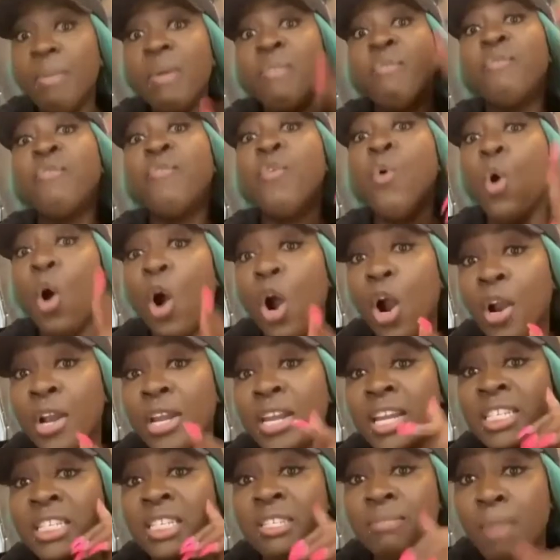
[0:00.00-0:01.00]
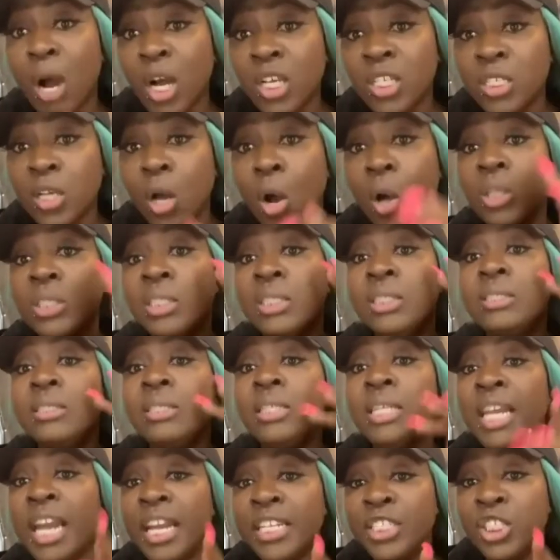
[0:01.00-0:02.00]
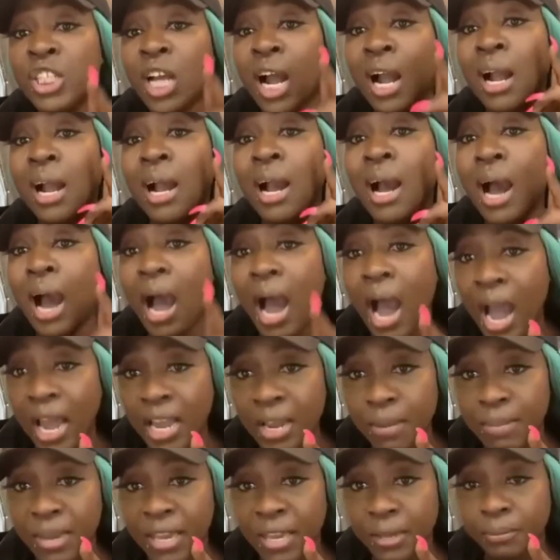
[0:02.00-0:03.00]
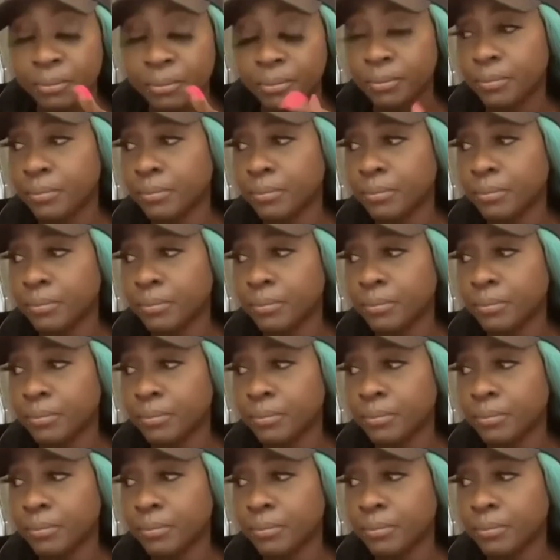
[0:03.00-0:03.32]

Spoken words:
Before this bus out, Danger called me.